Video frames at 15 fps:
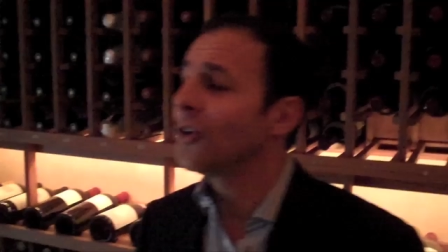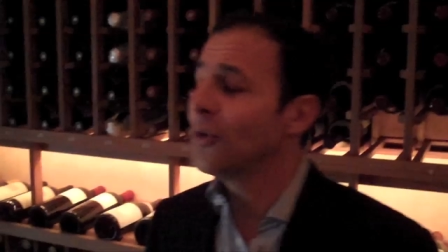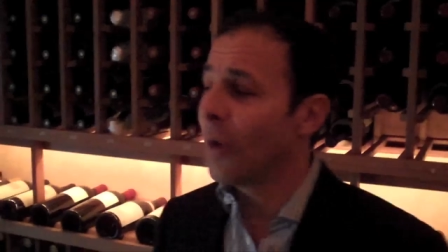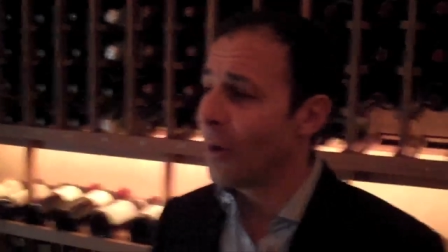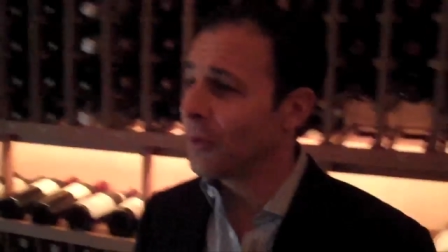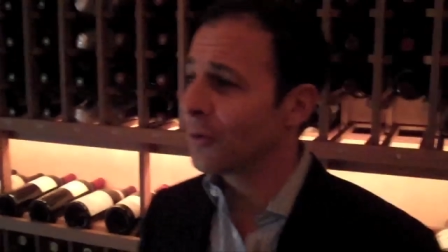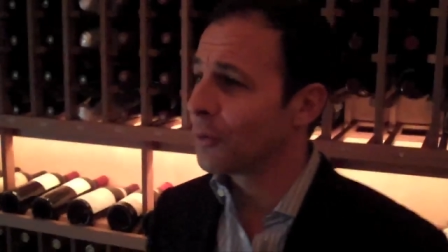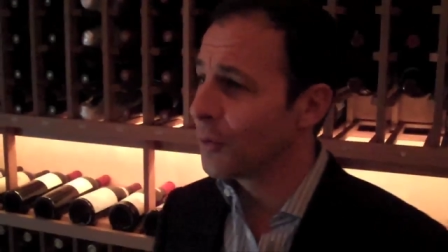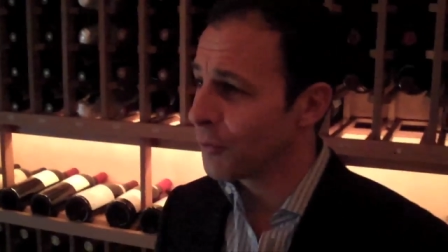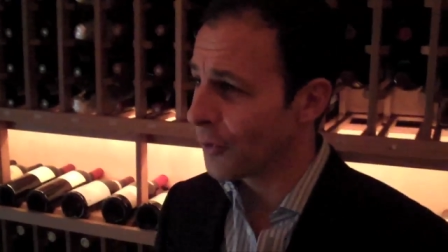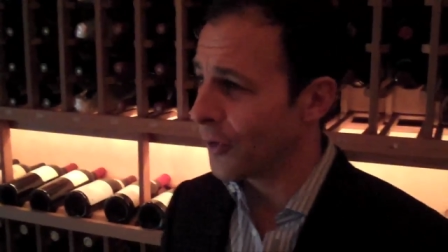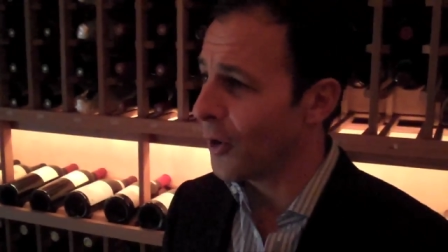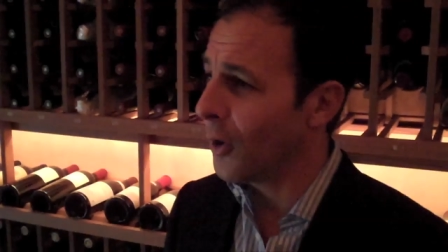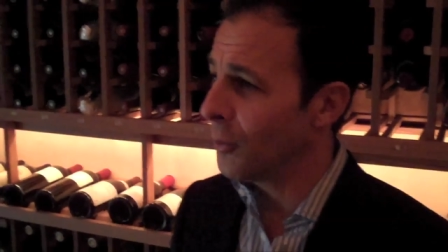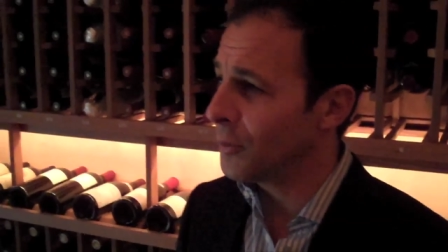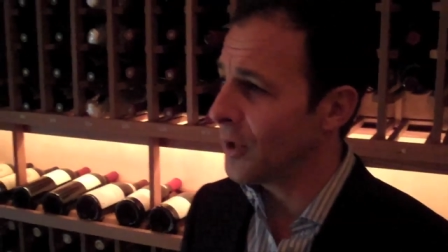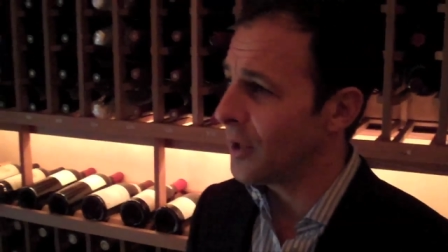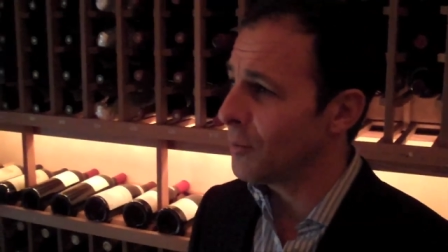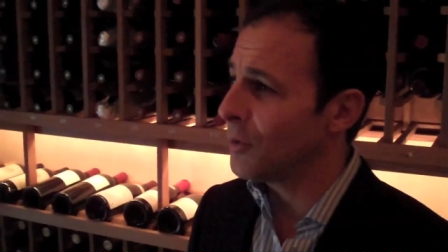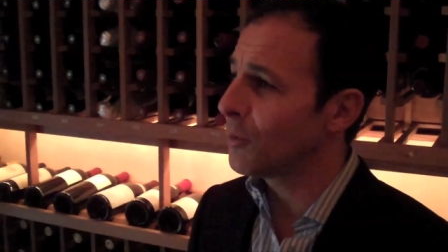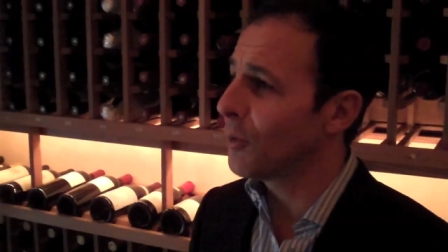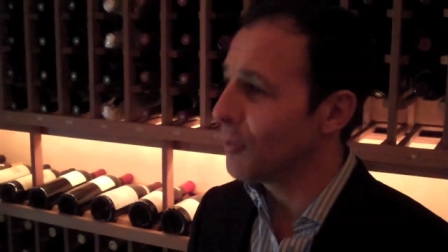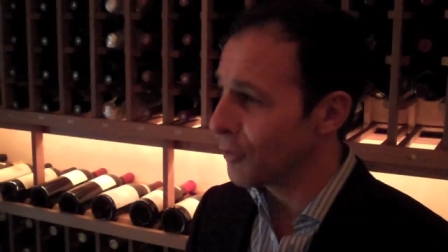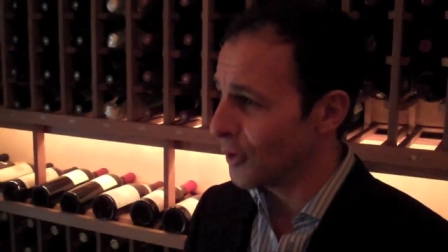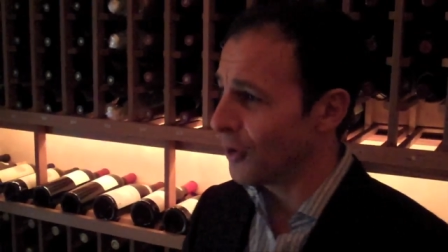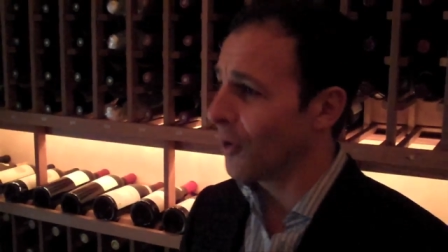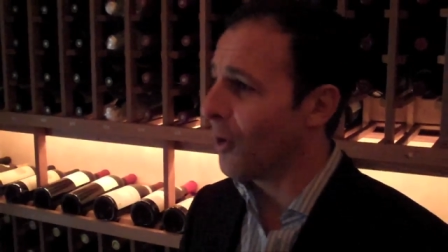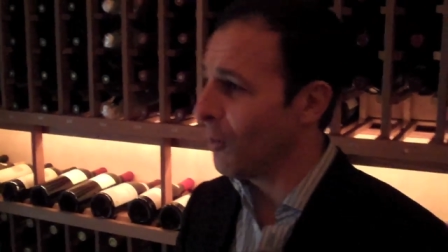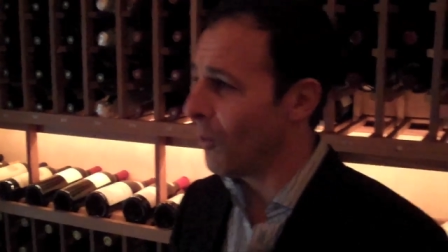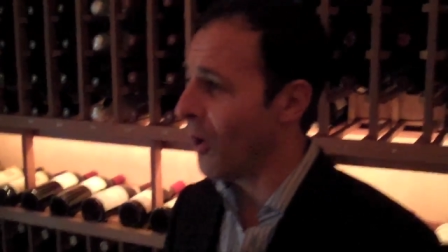you always root for the home team, you root for
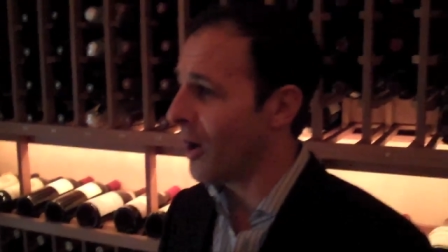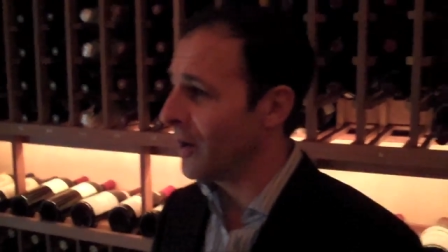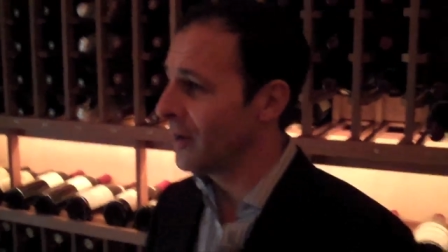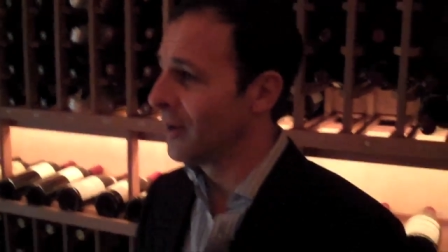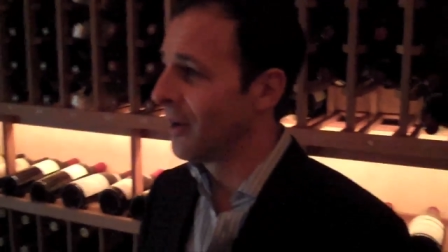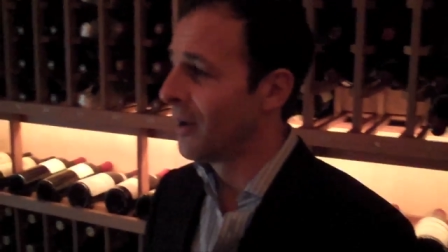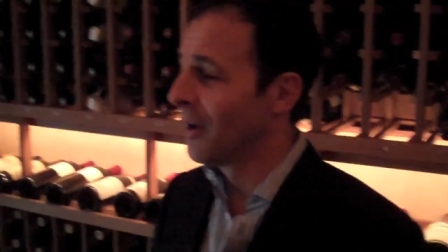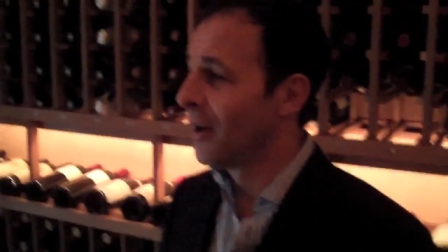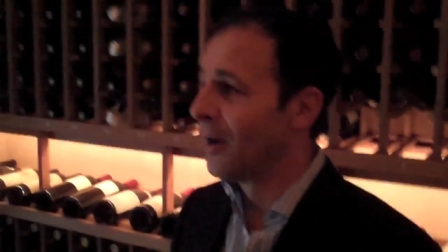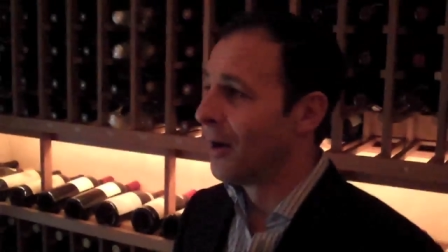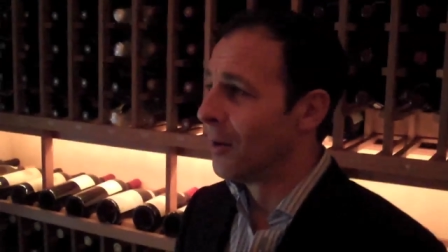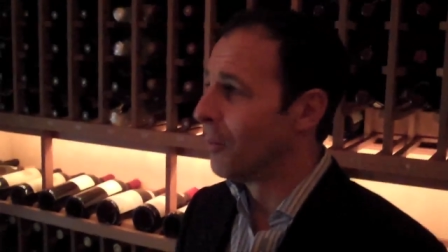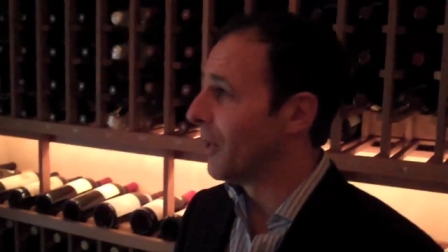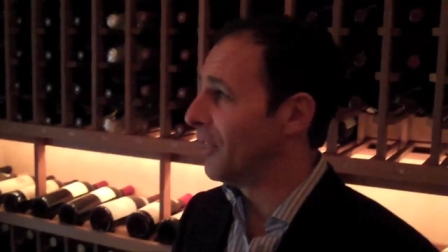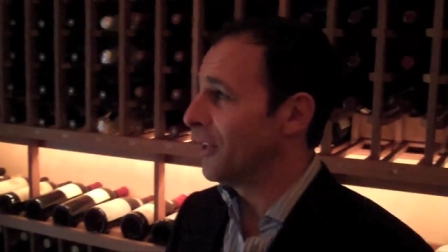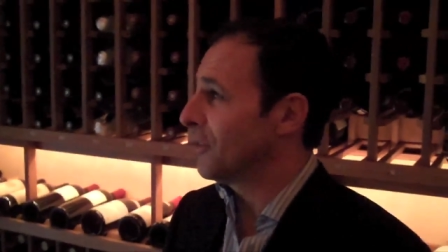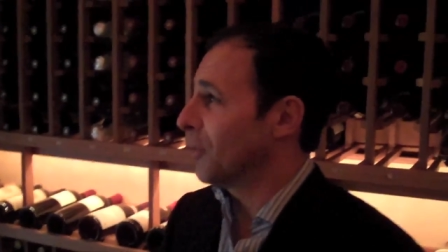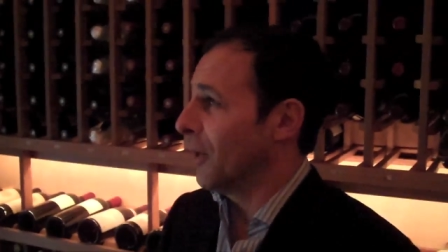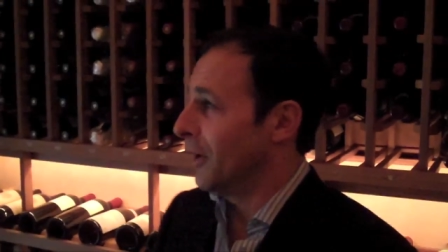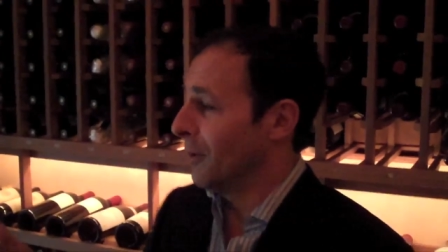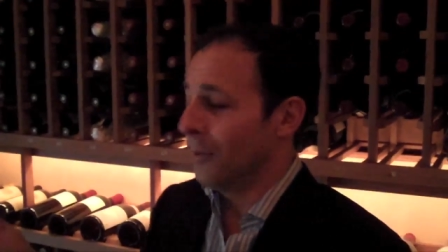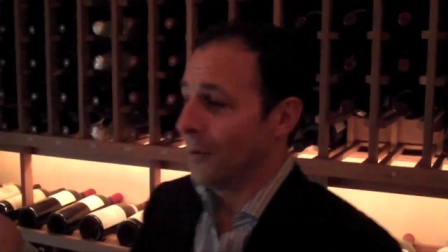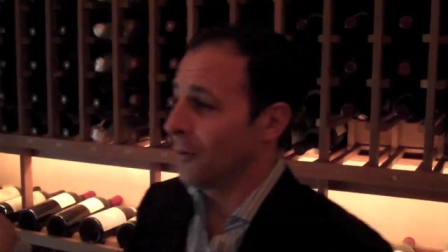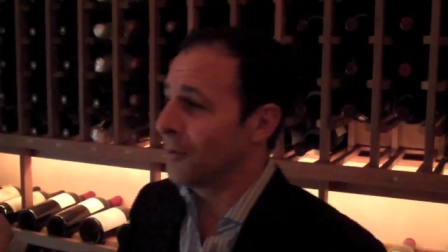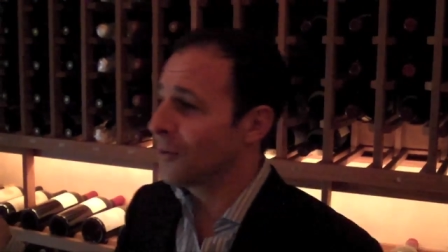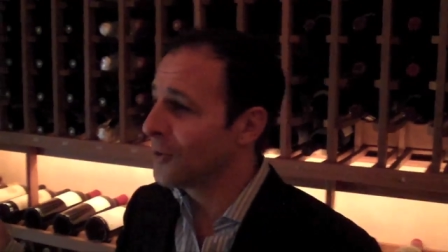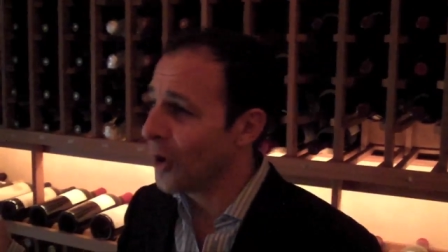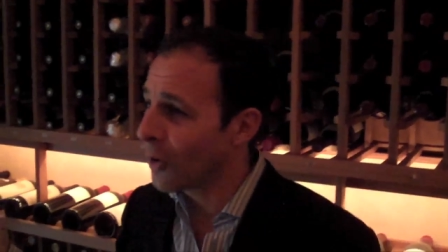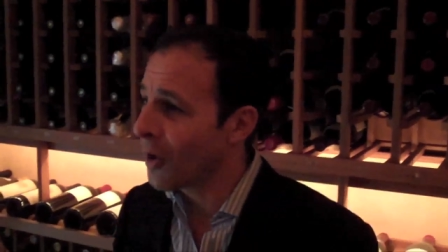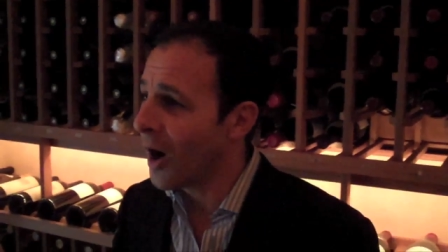your own wine. Mm -hmm. But this one, it, it, was
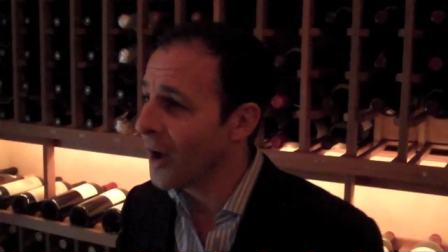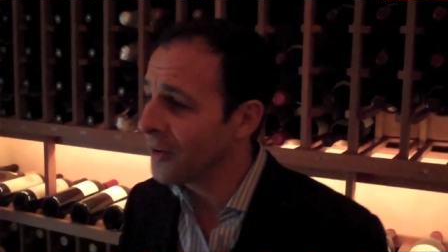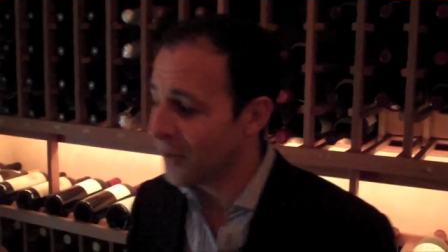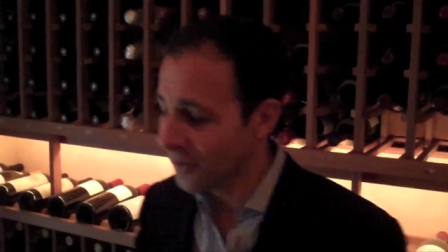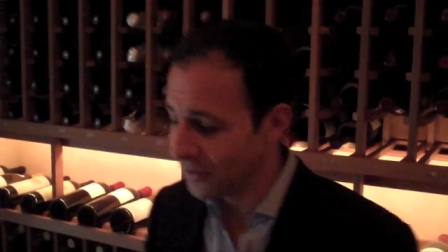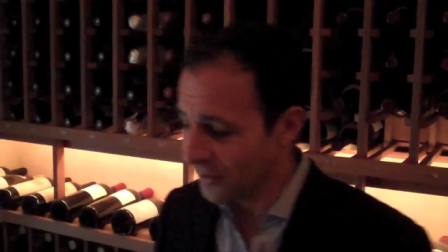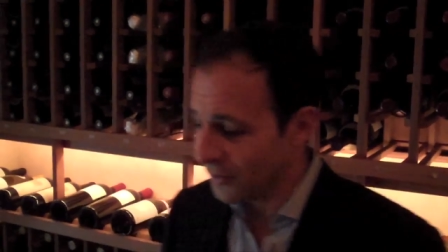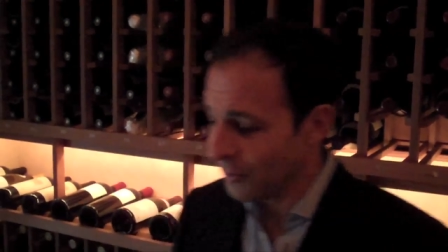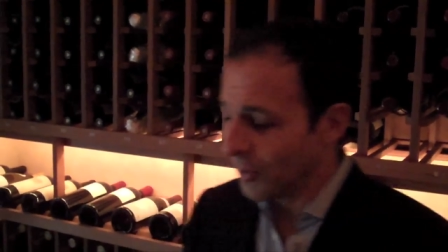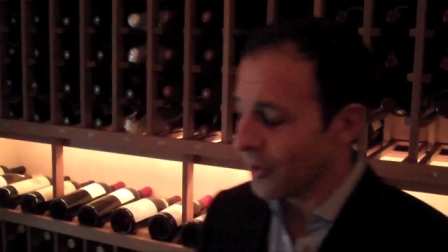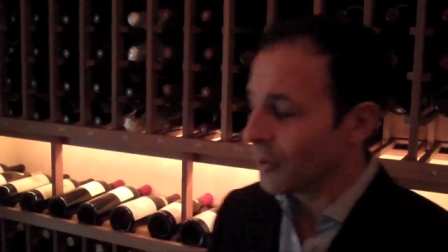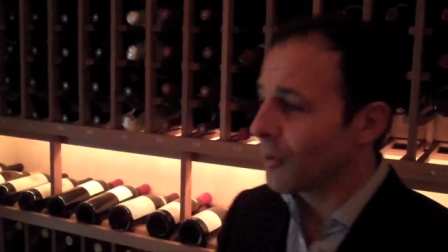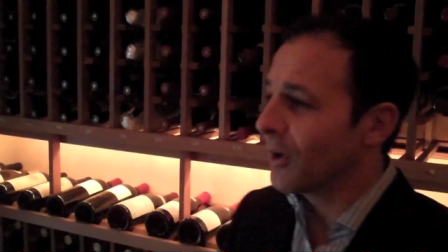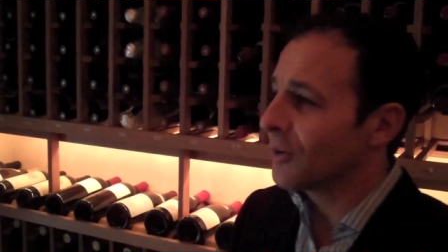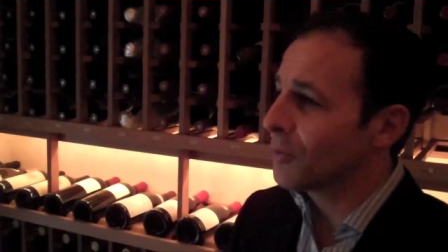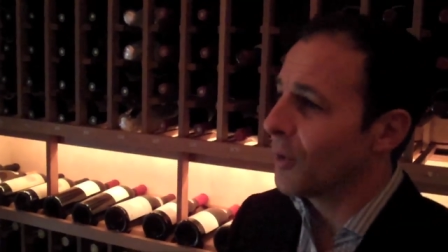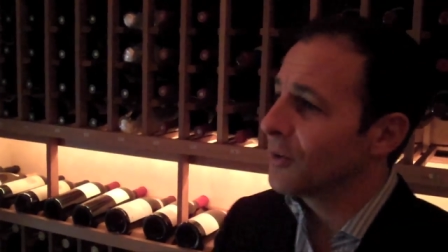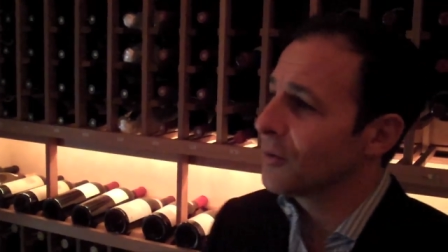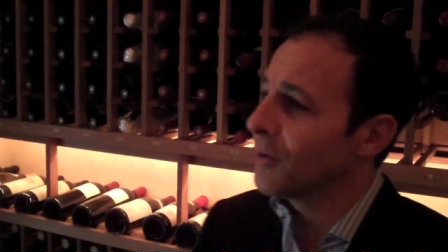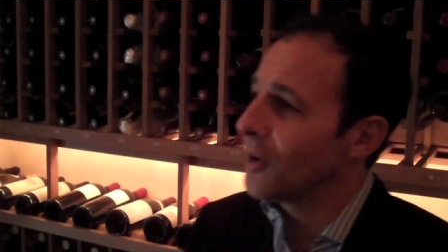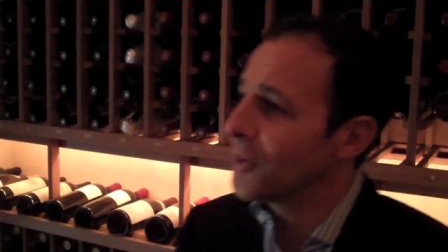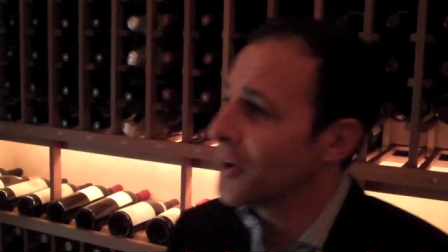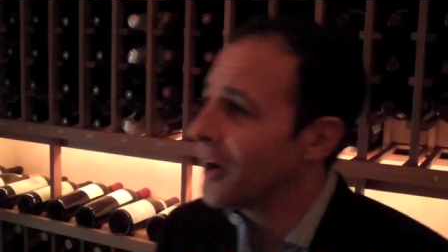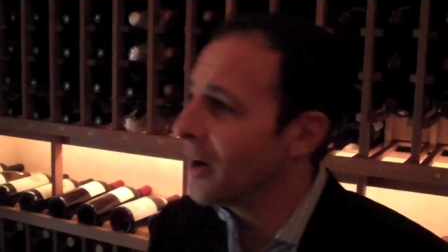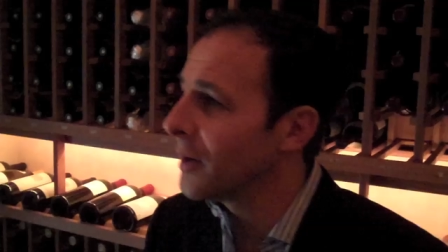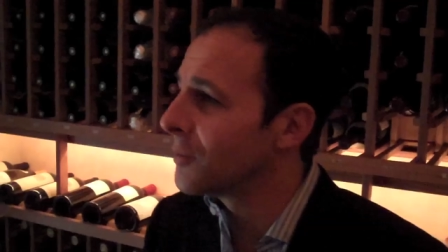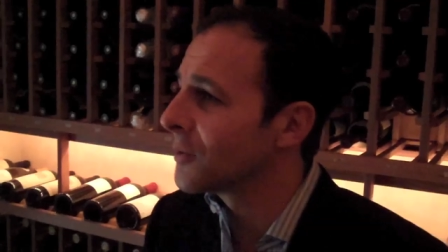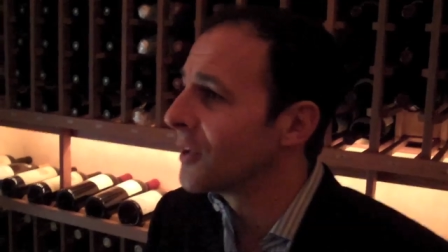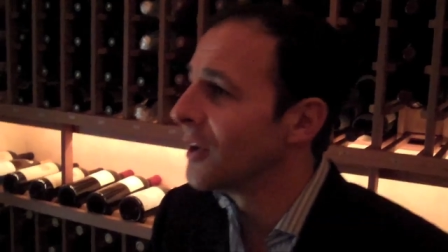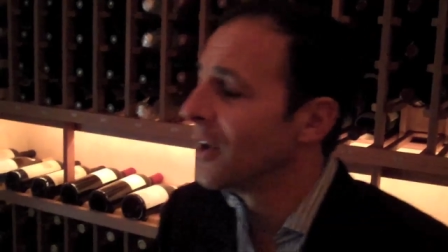no contest. This is one of the greatest wines of all
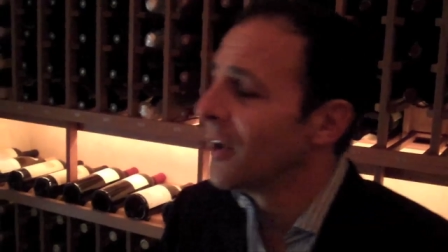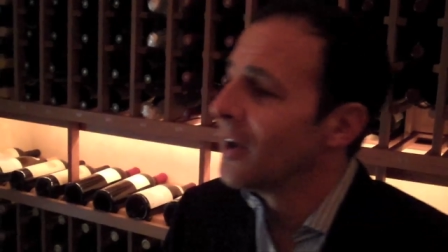time. Mm.